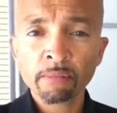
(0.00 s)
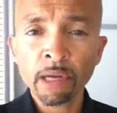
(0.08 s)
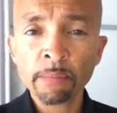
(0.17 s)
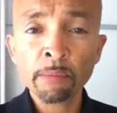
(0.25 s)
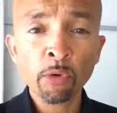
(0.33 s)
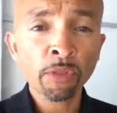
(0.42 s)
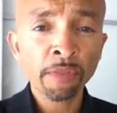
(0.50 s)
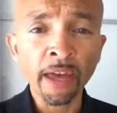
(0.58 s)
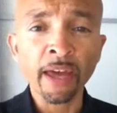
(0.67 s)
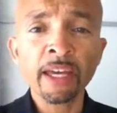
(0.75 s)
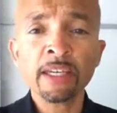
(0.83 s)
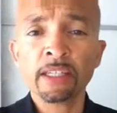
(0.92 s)
maybe more than
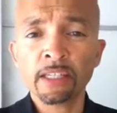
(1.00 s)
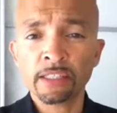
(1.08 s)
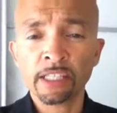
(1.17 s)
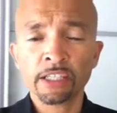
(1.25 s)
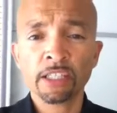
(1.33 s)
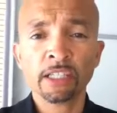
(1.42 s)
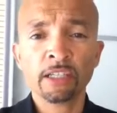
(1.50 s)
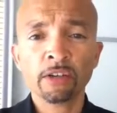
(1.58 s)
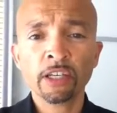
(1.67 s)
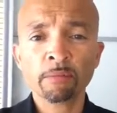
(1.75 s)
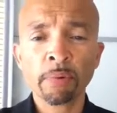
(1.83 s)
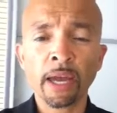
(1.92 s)
that, 8 years actually,
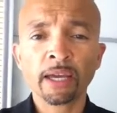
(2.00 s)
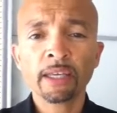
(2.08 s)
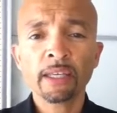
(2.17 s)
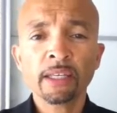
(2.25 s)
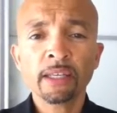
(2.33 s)
looking back.